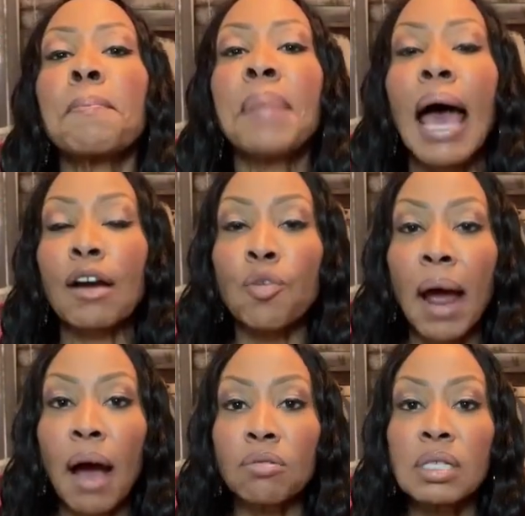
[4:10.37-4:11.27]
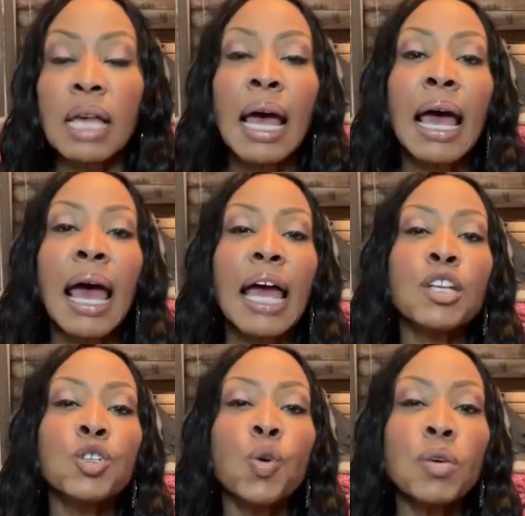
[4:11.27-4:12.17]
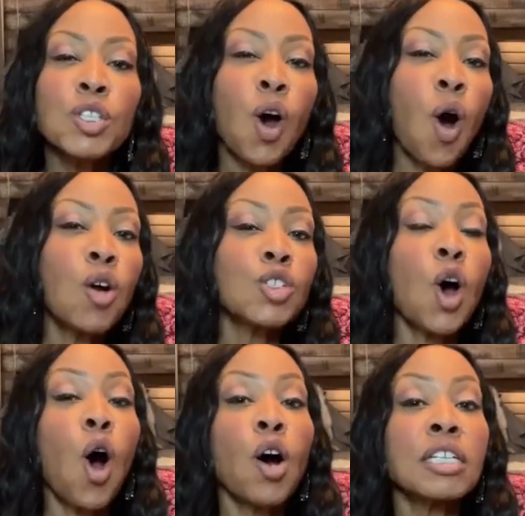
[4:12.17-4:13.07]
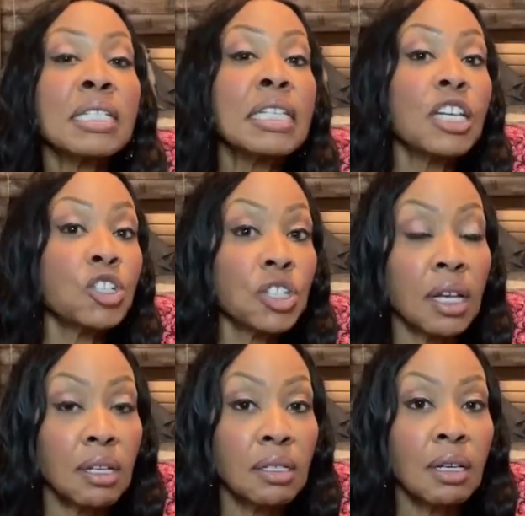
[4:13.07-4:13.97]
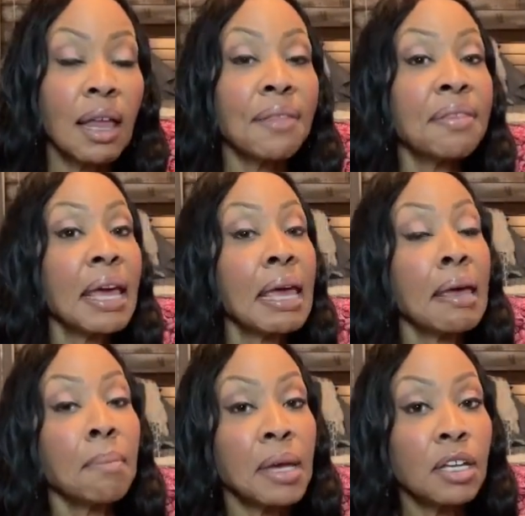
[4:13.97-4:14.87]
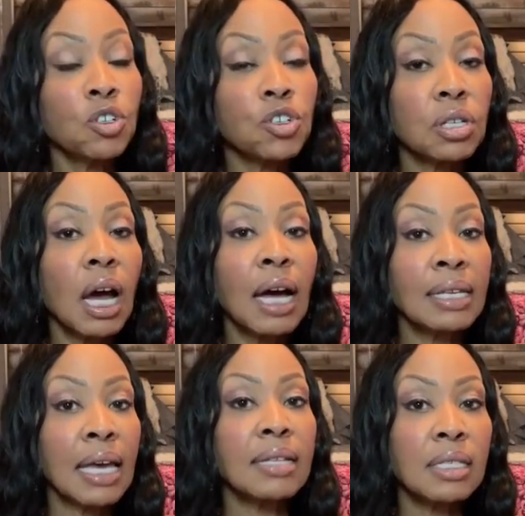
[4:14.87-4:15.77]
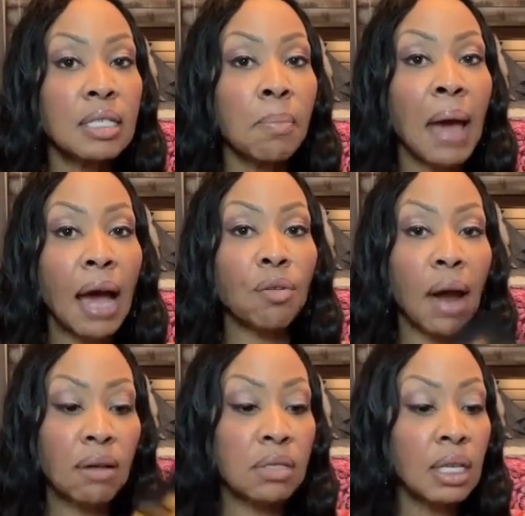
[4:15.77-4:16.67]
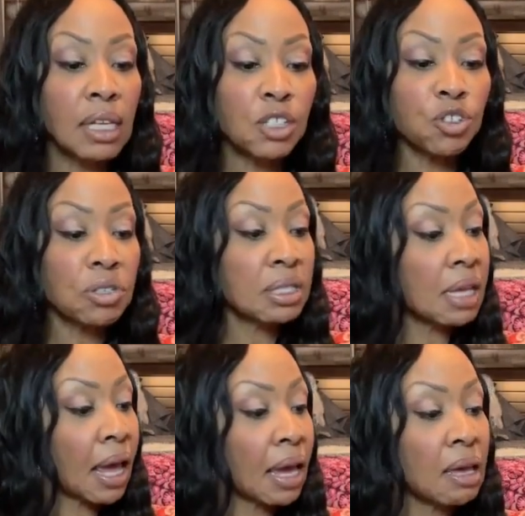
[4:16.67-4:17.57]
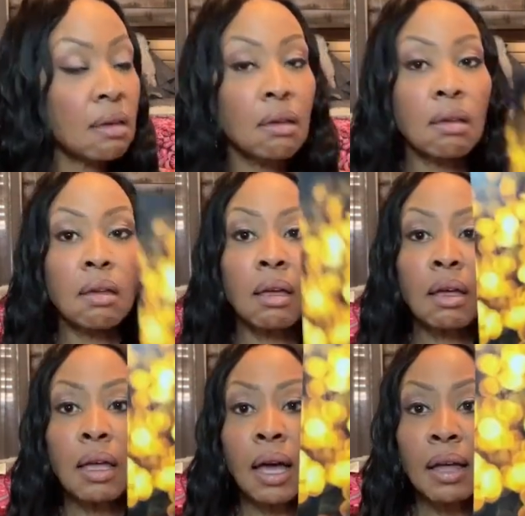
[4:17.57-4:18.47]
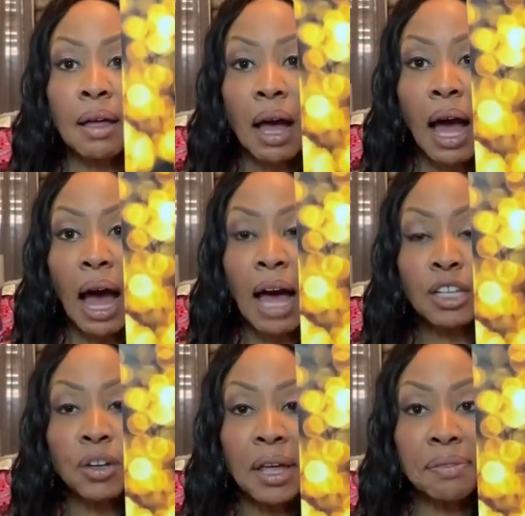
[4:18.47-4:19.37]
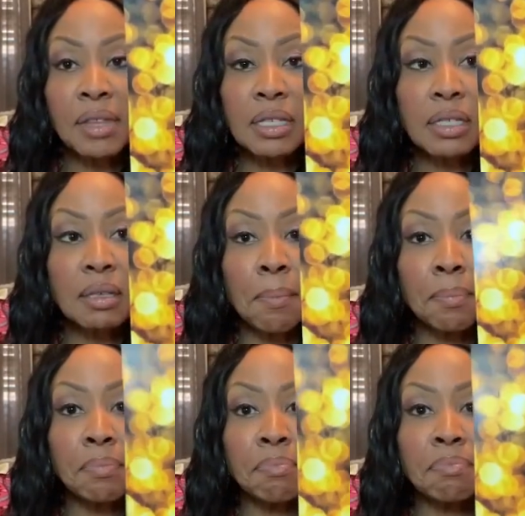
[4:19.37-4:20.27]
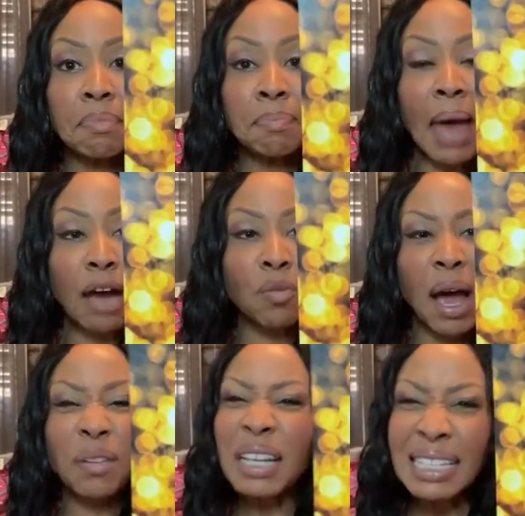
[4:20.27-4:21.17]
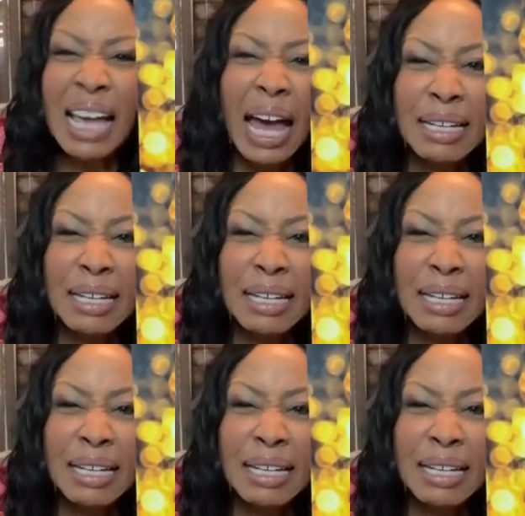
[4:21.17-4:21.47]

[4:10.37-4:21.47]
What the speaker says: backgrounds and do what's called audition the image against the background. So let's just say I look at this background and it's kind of